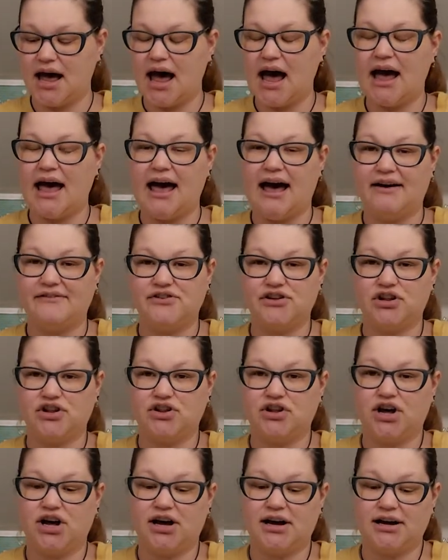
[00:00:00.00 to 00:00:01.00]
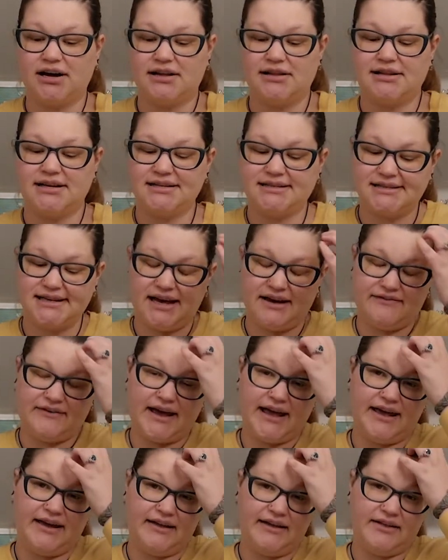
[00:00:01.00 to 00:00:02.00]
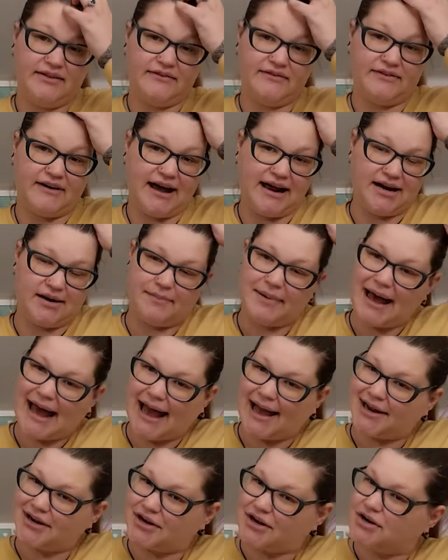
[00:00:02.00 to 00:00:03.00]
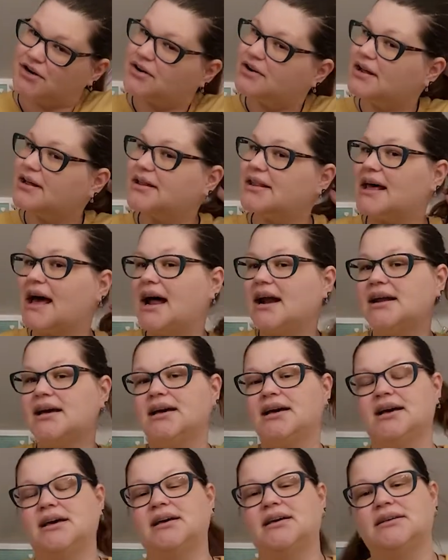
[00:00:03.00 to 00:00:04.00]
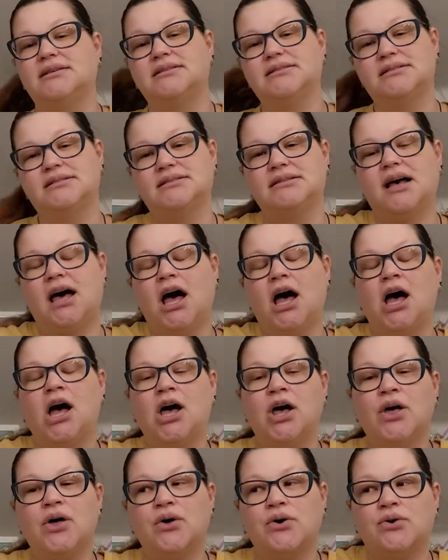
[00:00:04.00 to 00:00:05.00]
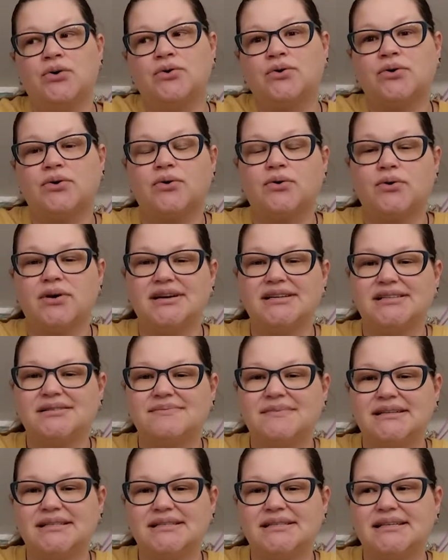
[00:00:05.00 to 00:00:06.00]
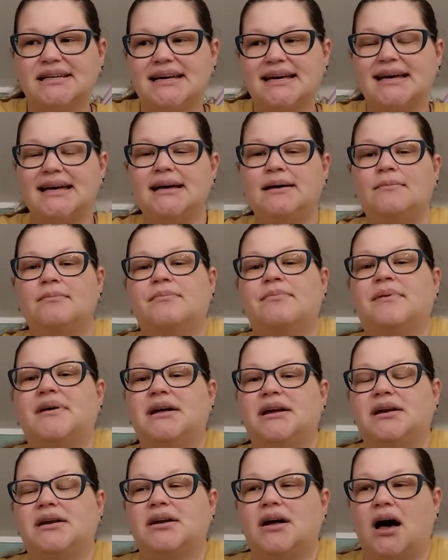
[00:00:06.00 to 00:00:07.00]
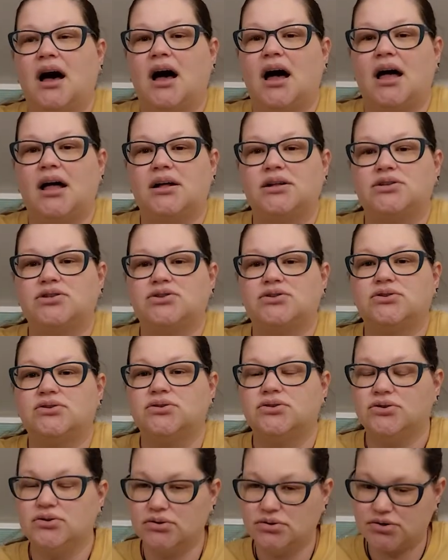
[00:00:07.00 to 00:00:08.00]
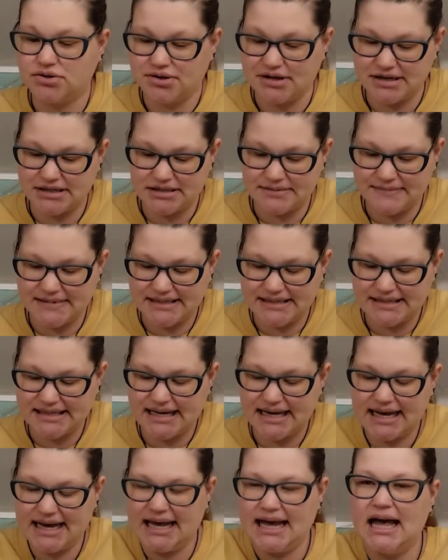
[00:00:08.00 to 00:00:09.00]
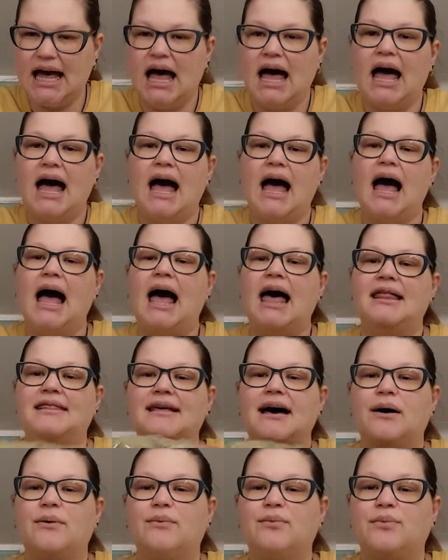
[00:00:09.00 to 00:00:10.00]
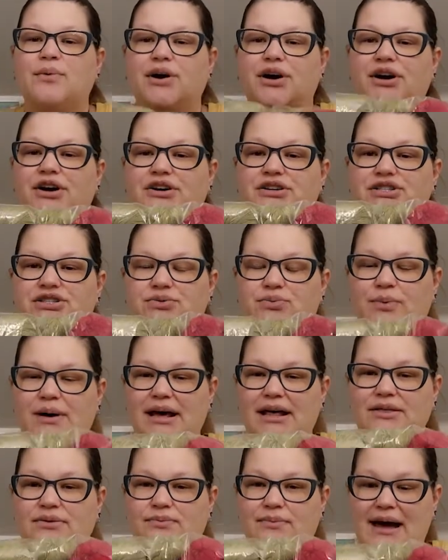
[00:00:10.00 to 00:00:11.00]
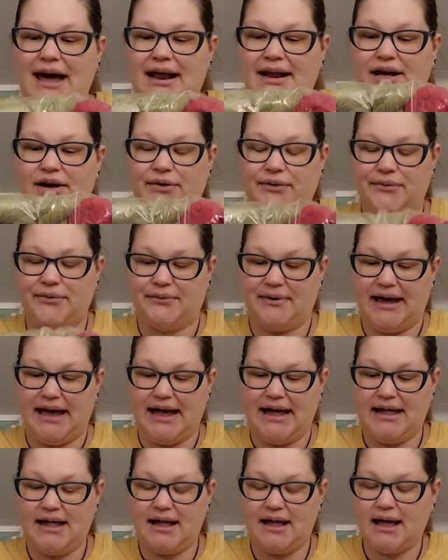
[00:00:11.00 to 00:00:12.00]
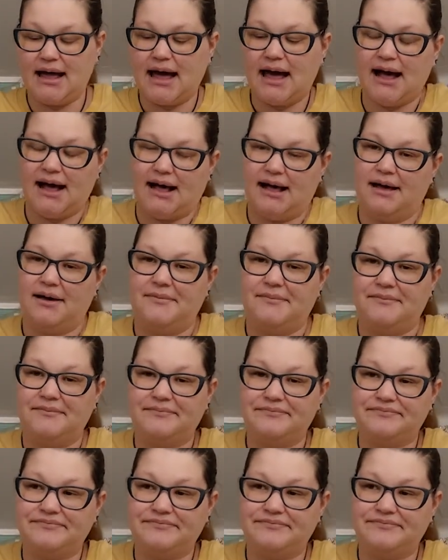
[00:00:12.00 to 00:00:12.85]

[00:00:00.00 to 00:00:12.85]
have to look to see if I can find a pattern that is Christmassy but not too Christmassy and that works with red and green. I